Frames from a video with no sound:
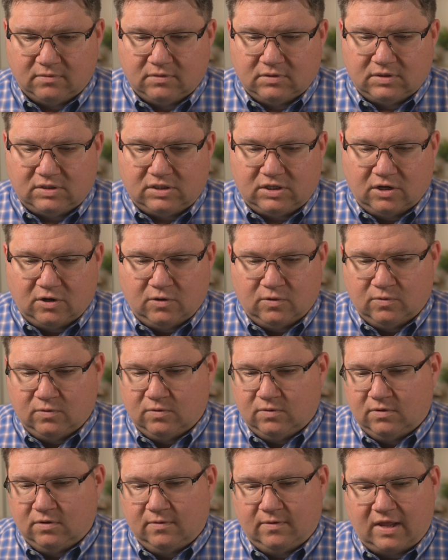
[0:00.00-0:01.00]

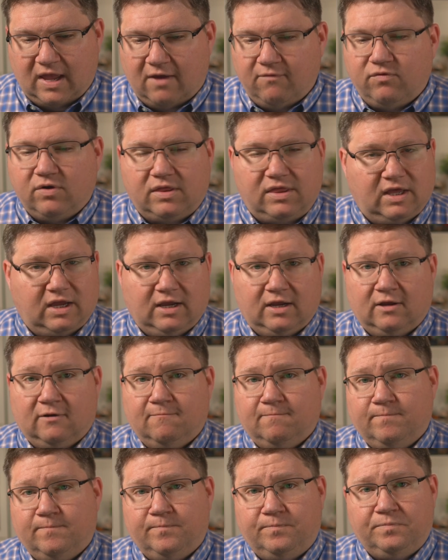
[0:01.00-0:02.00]
So everything,
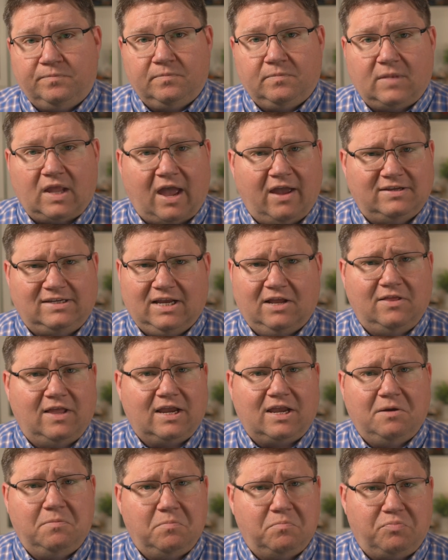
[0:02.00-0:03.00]
I sound
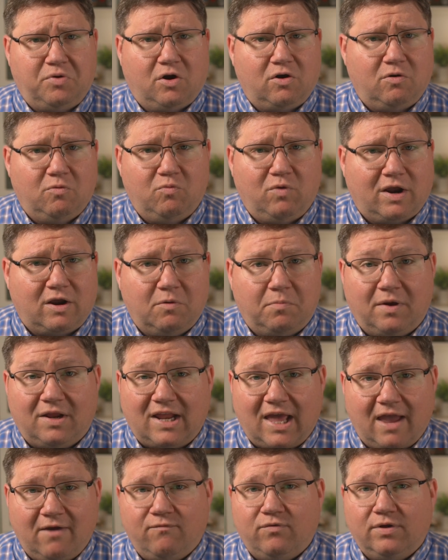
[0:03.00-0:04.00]
like a broken record,
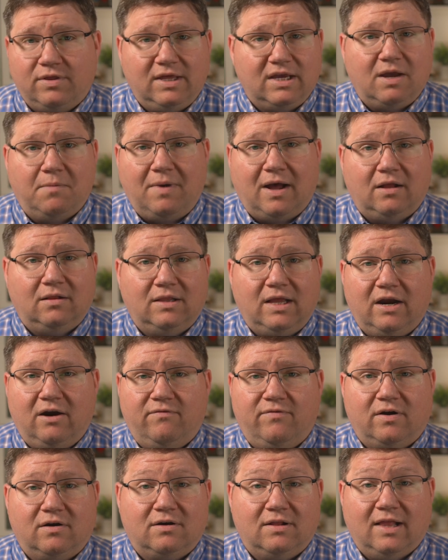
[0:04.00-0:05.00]
but everything about
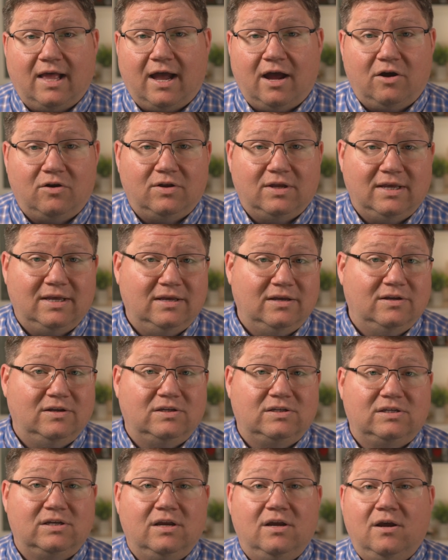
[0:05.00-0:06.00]
Laravel Cloud
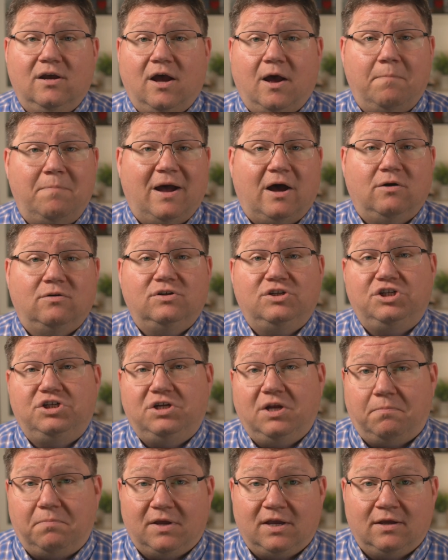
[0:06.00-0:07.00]
is about
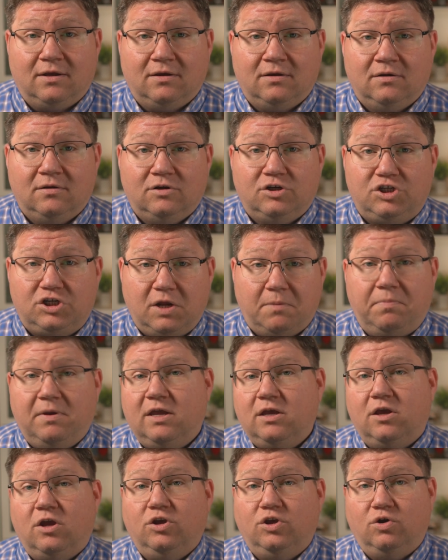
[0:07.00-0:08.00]
shipping
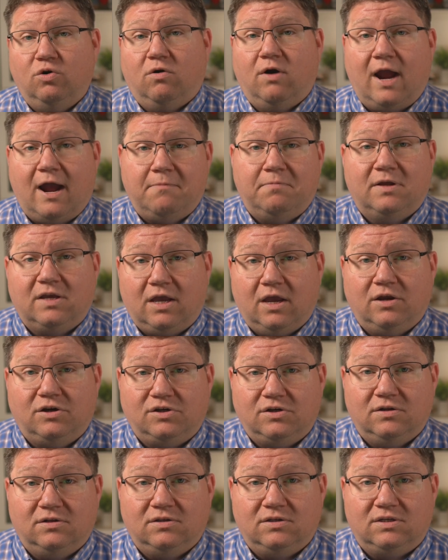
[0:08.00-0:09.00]
your
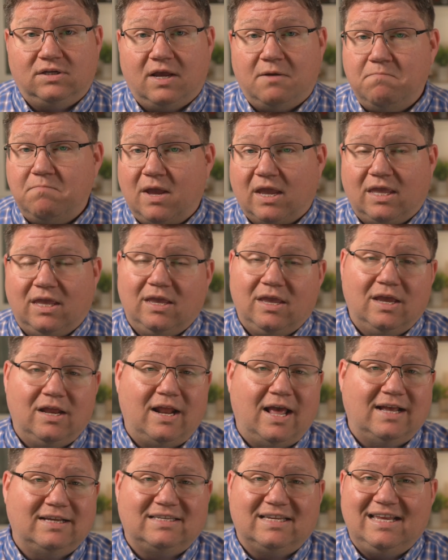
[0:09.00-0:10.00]
applications and making it
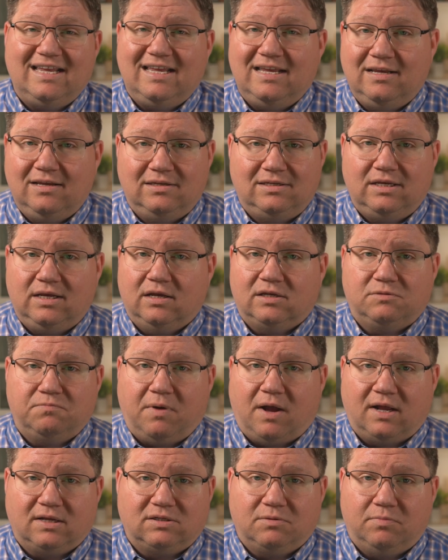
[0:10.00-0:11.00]
as easy as
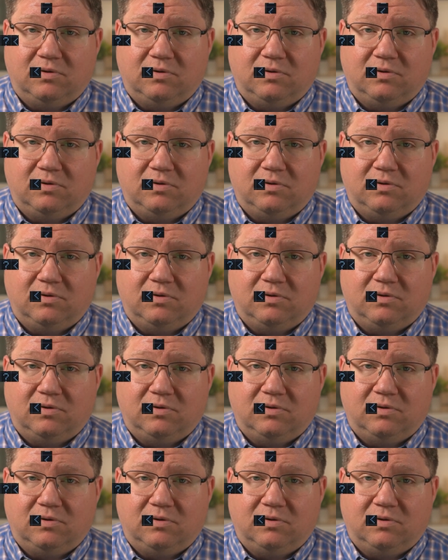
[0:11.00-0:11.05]
possible